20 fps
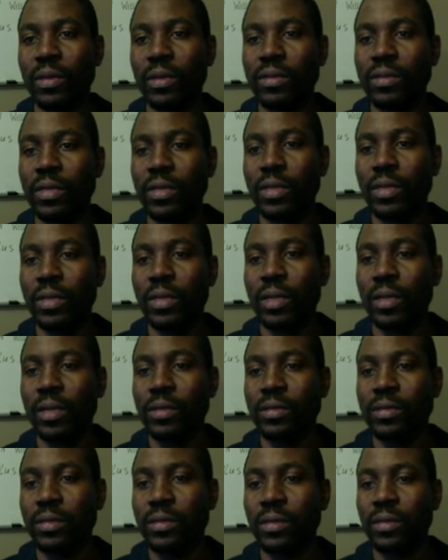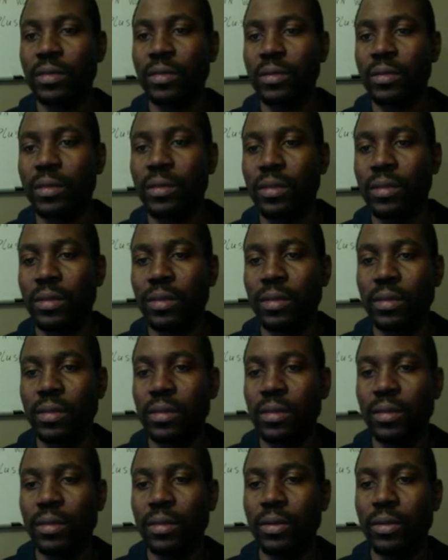You can't see,
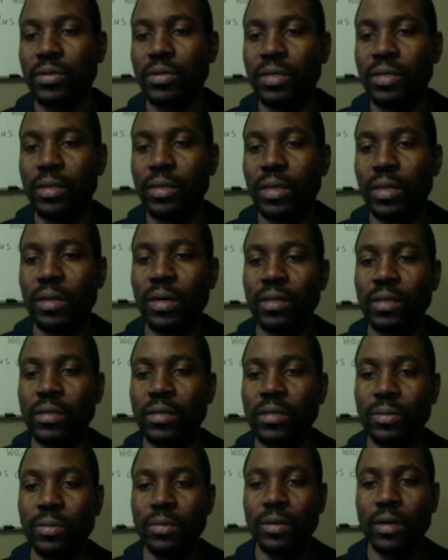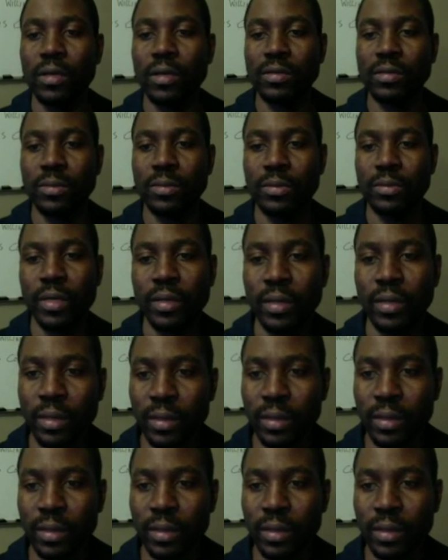but you can see it now. Awesome, awesome, great.